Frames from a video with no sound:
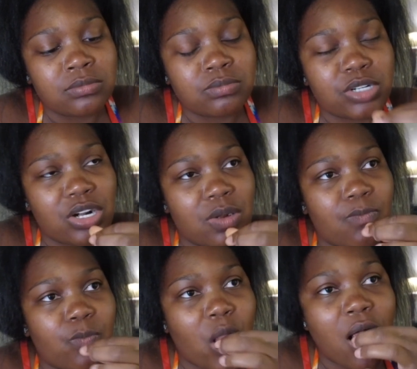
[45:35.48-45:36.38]
But
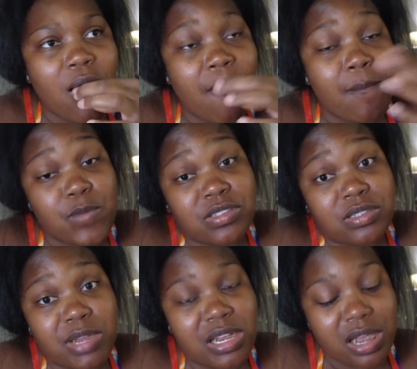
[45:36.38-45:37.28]
it's a
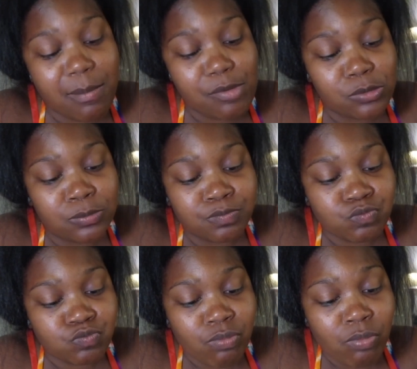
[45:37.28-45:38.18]
big gamble.
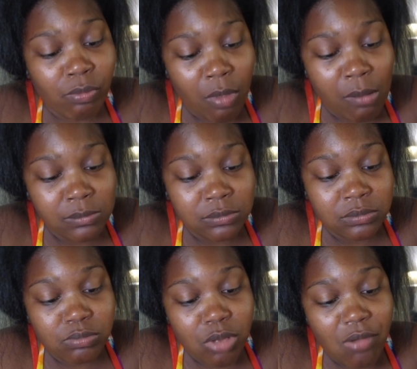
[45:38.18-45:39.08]

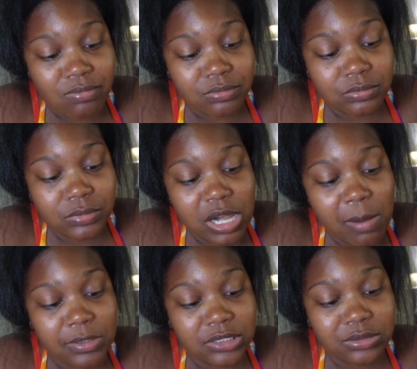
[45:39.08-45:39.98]
But how
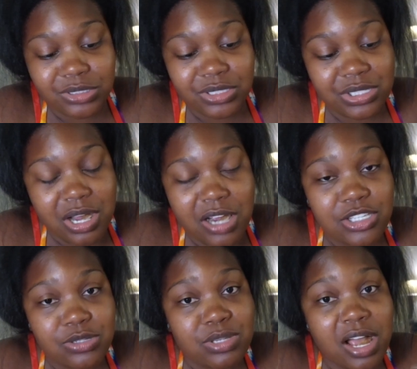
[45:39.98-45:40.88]
much was these
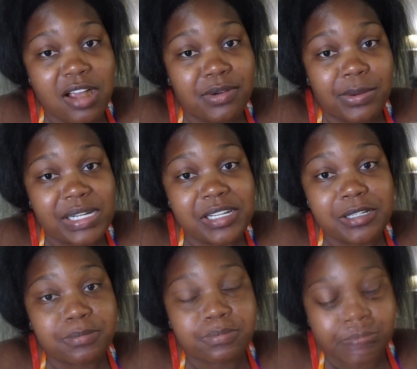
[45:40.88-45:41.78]
costumes? I have no idea.
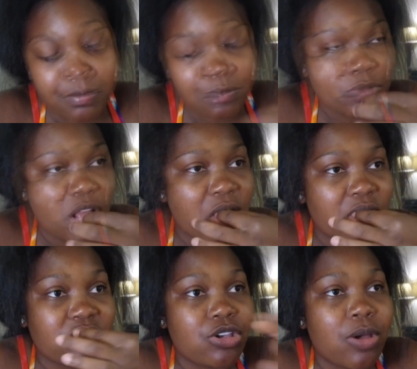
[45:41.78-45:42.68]

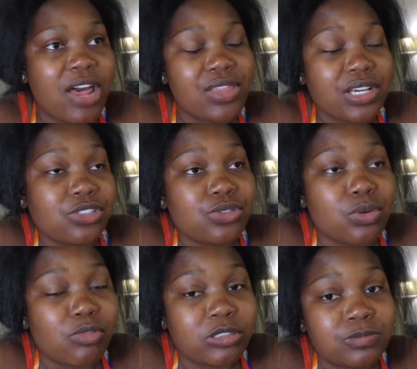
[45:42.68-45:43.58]
So I think it's
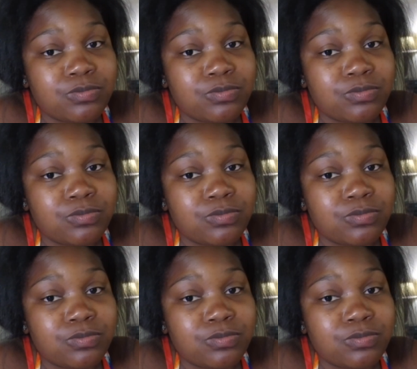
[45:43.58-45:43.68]
doable.